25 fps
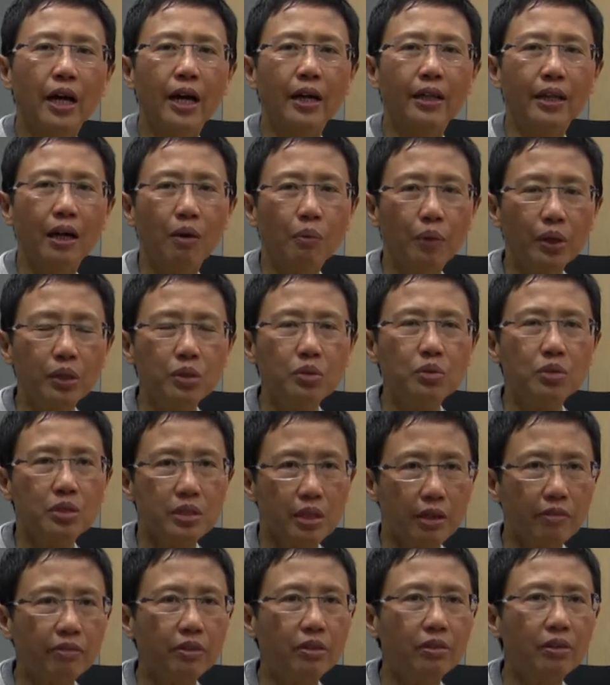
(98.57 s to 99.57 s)
And I went to
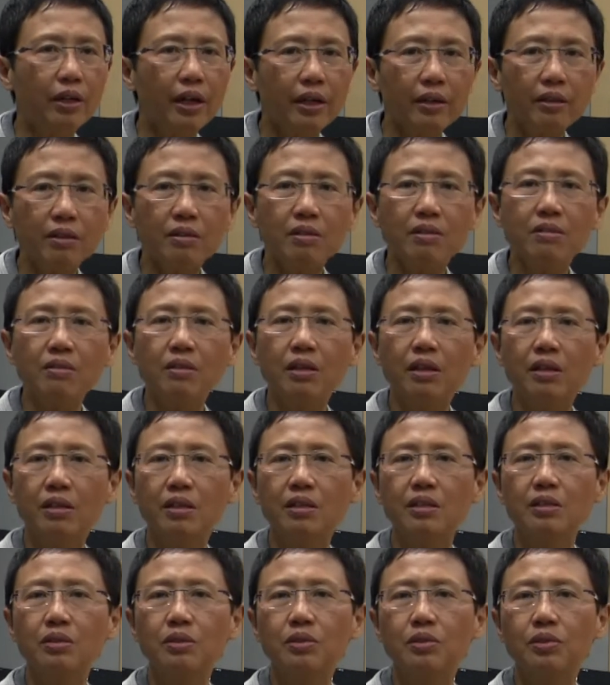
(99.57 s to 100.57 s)
several like this,
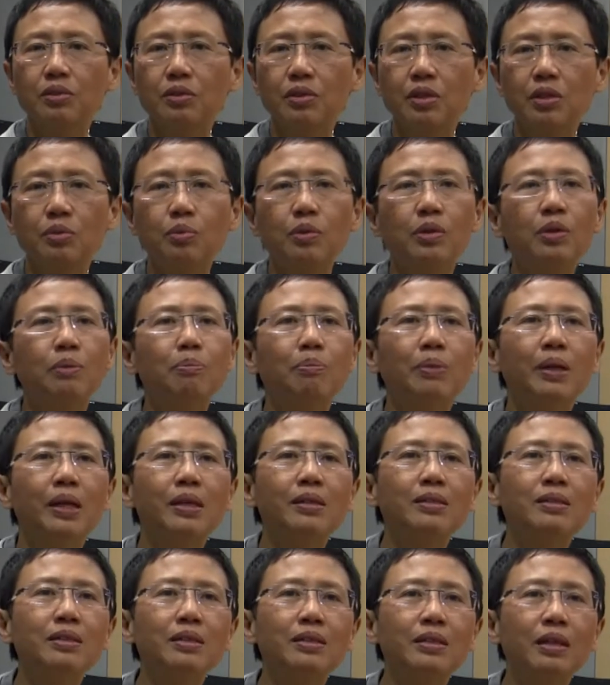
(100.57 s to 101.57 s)
and these were good
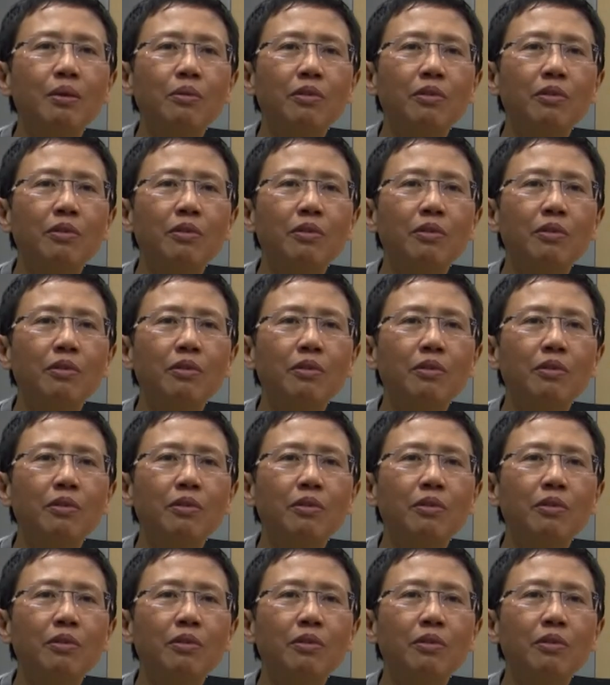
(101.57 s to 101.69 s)
places.